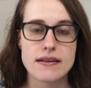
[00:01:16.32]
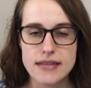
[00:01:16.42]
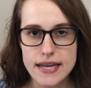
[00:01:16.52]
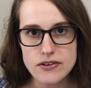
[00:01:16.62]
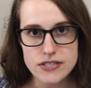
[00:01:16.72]
At a
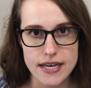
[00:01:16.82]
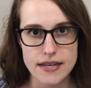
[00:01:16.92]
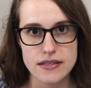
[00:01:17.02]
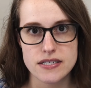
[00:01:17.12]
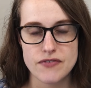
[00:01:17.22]
later
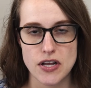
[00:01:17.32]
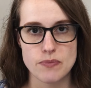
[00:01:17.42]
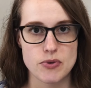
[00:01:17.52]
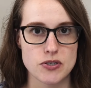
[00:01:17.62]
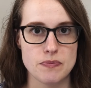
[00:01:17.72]
date, the
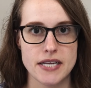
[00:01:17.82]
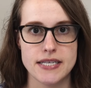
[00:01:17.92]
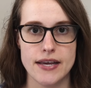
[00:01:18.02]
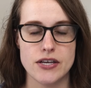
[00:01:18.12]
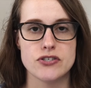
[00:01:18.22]
developers may
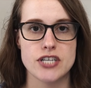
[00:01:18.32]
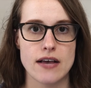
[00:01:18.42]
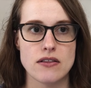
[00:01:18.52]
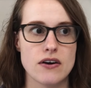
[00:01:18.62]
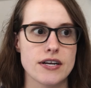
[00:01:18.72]
take your
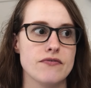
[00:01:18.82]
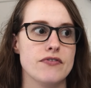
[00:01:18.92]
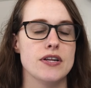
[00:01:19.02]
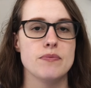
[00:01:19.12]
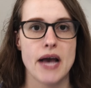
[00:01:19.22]
chat log and
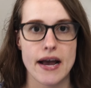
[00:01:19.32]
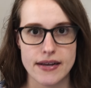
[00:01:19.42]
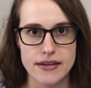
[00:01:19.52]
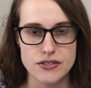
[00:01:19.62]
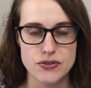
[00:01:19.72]
feed it
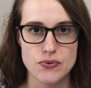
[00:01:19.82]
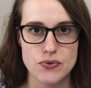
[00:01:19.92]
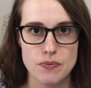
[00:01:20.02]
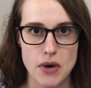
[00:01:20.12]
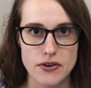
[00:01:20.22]
back into
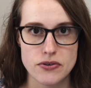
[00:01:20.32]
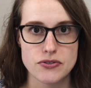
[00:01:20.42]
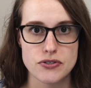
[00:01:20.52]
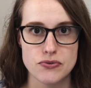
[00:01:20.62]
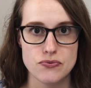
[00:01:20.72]
the
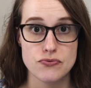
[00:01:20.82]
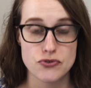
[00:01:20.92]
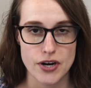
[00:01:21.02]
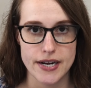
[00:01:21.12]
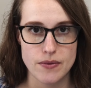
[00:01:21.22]
model to
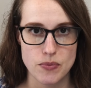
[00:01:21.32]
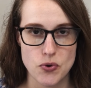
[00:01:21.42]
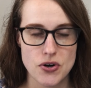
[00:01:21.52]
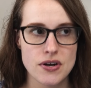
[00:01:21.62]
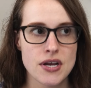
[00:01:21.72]
train it
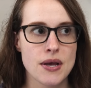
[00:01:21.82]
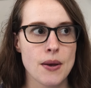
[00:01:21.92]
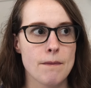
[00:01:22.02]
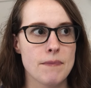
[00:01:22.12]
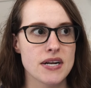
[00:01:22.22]
more,
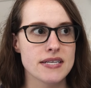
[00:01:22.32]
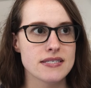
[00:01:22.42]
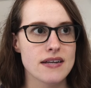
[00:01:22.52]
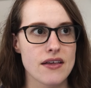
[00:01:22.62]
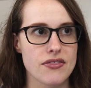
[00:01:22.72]
but
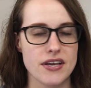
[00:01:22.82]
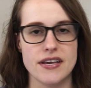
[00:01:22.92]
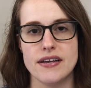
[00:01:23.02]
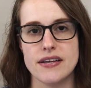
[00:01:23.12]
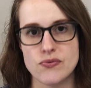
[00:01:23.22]
it's not
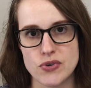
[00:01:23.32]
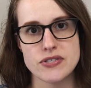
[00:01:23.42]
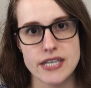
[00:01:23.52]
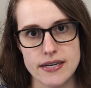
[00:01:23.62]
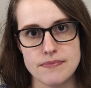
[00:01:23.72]
thinking in
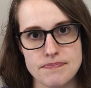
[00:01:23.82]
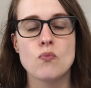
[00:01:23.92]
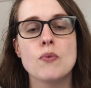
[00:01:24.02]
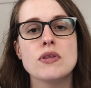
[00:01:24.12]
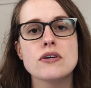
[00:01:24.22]
real time.
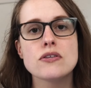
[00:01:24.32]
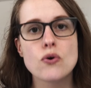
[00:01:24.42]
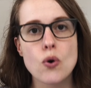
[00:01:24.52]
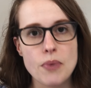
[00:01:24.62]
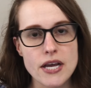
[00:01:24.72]
When we look at
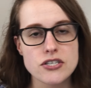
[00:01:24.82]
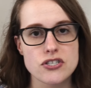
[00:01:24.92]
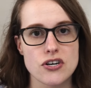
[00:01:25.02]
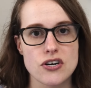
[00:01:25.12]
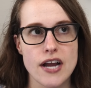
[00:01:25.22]
the whole
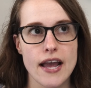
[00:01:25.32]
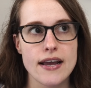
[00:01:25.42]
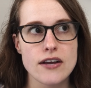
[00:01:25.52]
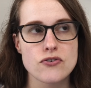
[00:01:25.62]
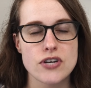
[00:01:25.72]
picture,
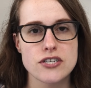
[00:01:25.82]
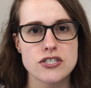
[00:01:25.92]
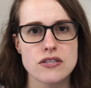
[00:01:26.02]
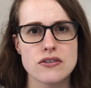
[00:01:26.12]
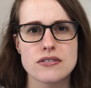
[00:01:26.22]
AI
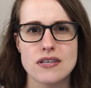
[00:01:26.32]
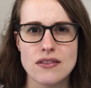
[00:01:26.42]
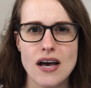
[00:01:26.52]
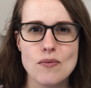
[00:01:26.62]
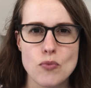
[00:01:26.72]
creation looks a
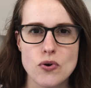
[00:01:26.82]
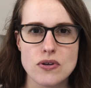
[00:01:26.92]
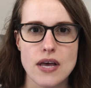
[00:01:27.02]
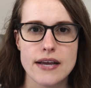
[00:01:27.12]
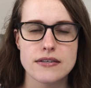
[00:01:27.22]
lot
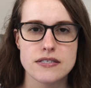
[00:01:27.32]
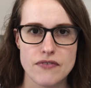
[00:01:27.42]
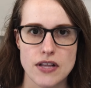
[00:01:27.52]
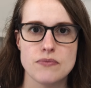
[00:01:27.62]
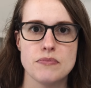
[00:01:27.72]
more like
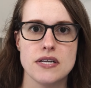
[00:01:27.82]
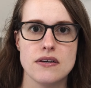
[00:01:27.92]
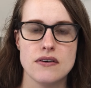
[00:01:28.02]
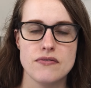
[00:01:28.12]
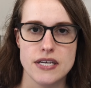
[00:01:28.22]

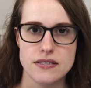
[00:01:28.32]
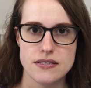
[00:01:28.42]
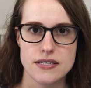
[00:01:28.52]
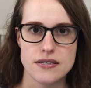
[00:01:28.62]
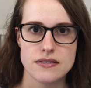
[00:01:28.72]
development of
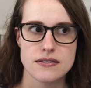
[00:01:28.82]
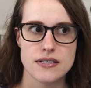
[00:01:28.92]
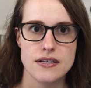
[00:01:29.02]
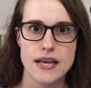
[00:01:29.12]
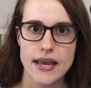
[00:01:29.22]
instincts
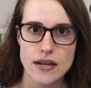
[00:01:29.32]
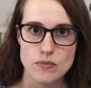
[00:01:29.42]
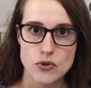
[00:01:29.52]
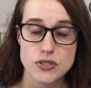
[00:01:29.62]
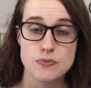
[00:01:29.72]
in
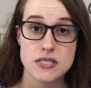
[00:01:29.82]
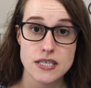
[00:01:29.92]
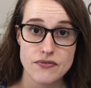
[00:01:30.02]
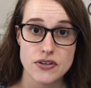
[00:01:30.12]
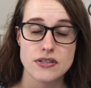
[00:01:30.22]
animals,
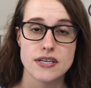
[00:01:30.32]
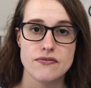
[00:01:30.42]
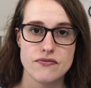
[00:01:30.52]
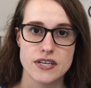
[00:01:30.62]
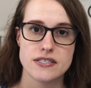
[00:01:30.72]

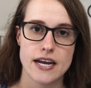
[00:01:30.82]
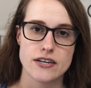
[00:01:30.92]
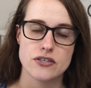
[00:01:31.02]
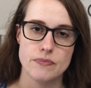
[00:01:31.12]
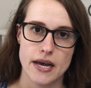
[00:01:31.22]
specifically fixed action